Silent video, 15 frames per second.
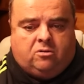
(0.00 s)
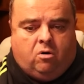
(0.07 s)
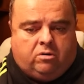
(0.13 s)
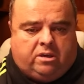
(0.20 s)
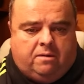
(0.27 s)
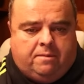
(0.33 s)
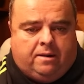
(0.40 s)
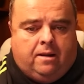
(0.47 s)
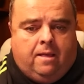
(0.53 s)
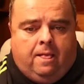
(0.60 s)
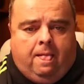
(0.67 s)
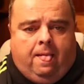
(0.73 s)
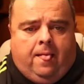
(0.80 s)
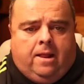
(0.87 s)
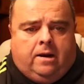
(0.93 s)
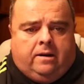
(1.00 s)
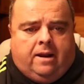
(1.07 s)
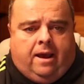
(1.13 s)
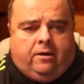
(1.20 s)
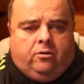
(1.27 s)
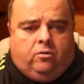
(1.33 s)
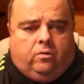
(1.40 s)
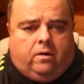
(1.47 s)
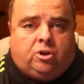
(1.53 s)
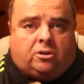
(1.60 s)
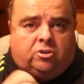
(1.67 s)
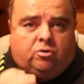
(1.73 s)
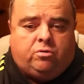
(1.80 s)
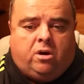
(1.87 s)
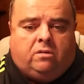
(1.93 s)
document. Now,
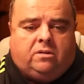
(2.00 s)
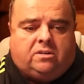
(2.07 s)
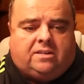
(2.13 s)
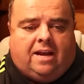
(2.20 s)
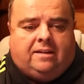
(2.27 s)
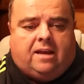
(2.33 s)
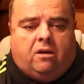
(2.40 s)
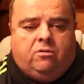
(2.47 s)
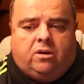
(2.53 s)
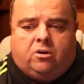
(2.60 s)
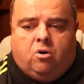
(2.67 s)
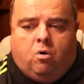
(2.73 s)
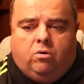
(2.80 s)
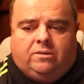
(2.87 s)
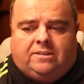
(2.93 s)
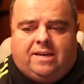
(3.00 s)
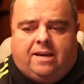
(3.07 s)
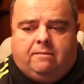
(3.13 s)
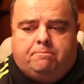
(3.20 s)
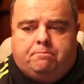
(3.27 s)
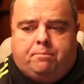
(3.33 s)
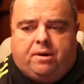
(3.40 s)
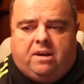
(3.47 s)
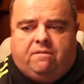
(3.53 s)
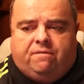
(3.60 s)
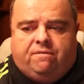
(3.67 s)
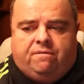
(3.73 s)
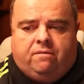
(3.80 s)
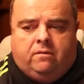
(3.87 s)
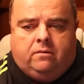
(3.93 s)
just so you understand how the content
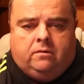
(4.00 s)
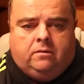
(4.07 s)
brief